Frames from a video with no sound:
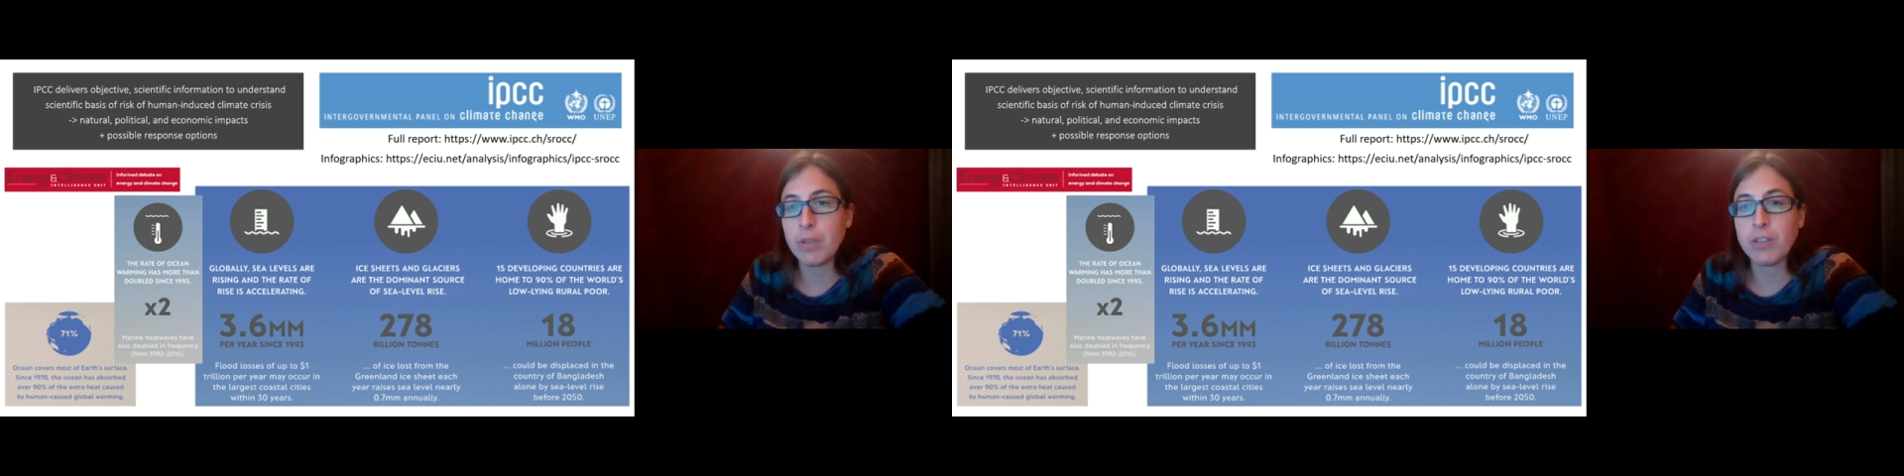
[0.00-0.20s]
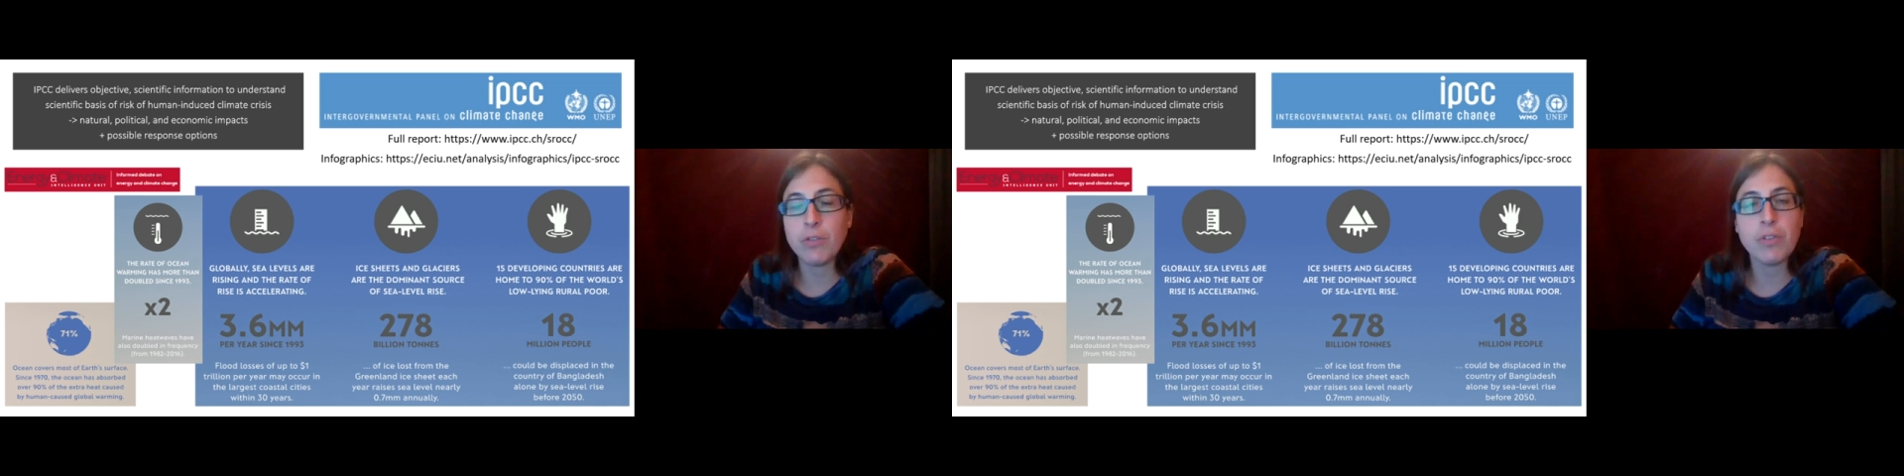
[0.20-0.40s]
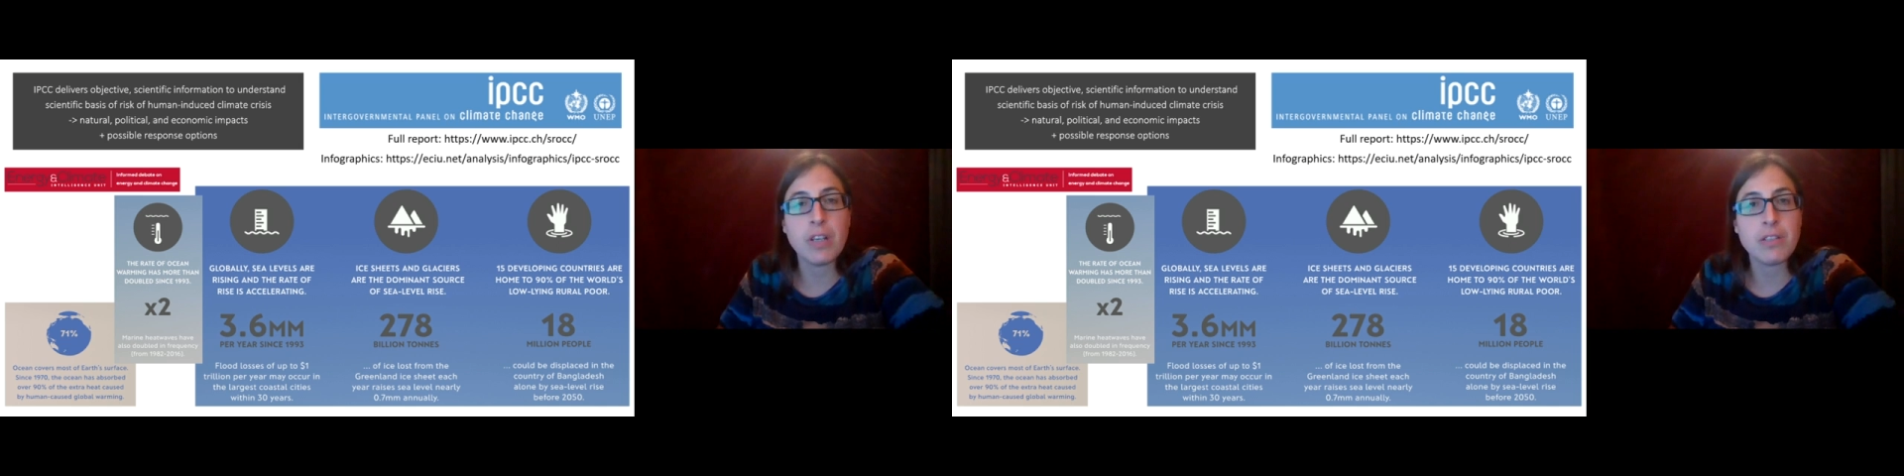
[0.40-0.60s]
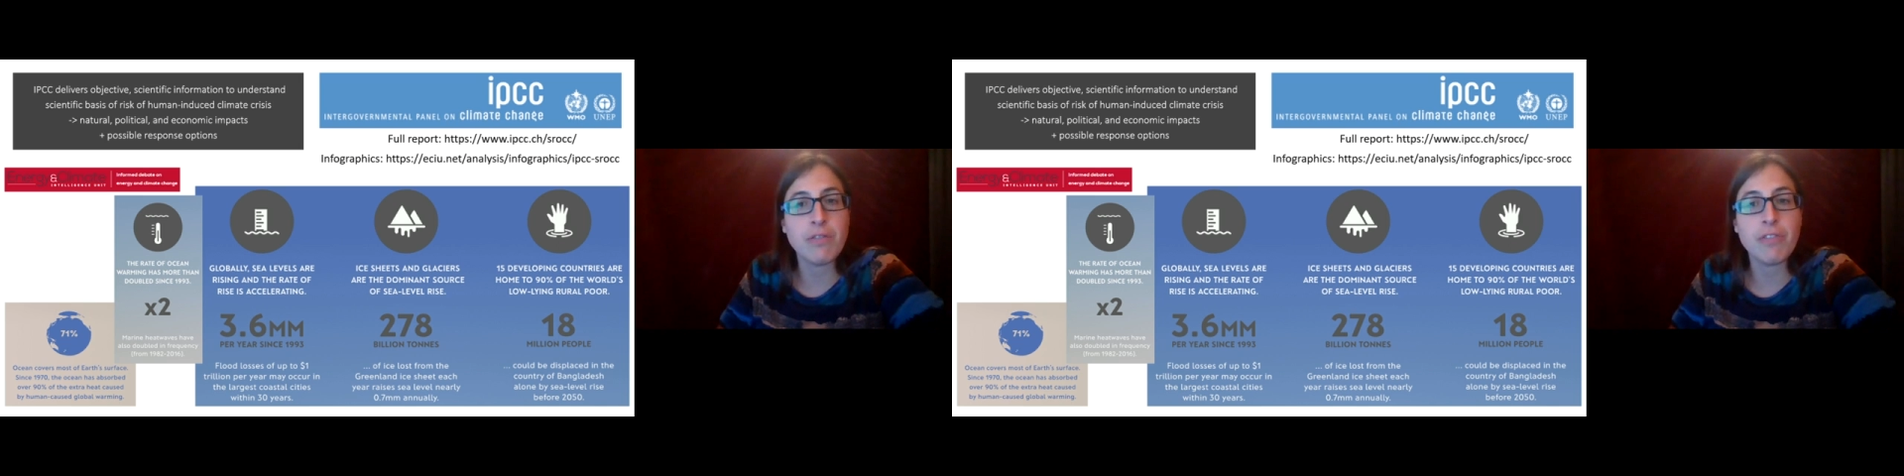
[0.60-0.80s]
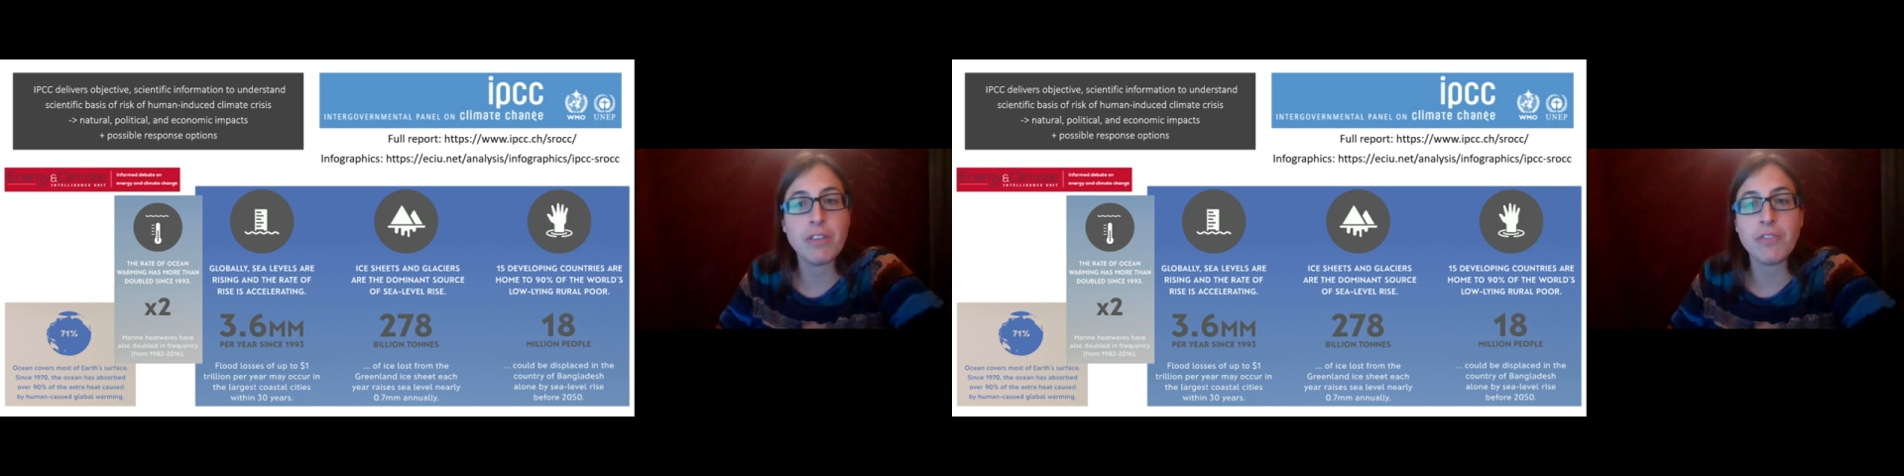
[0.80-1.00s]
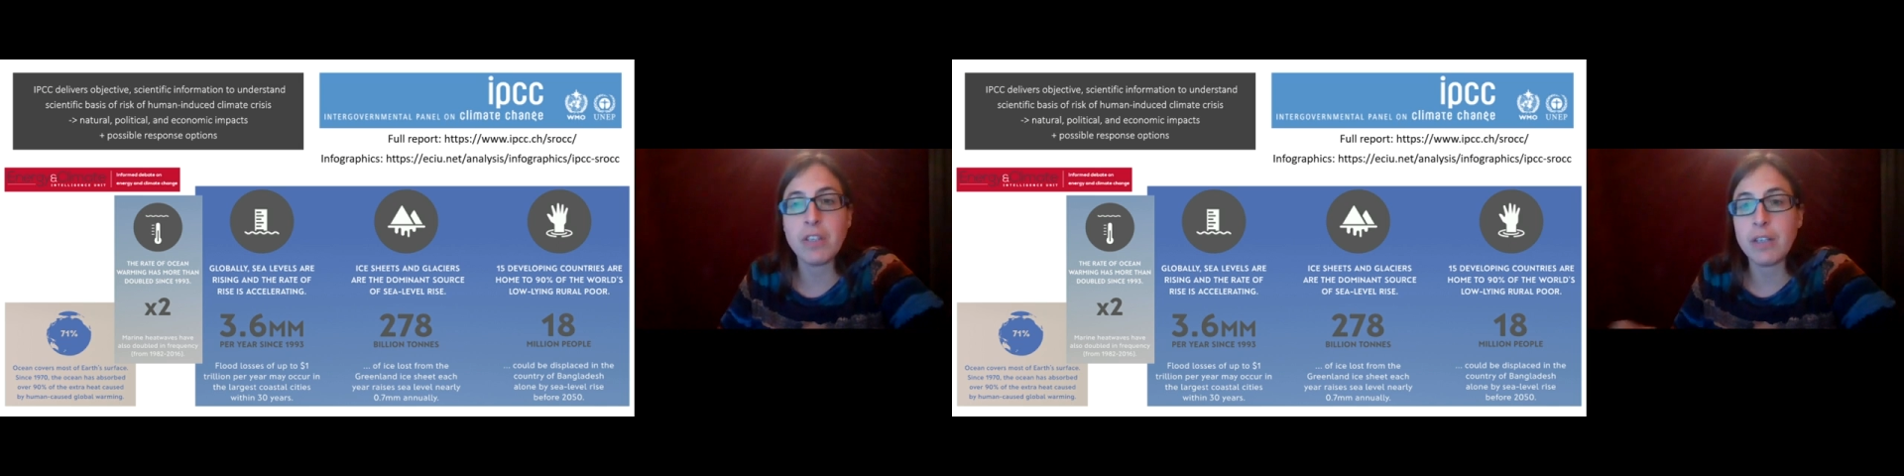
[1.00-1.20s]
2050,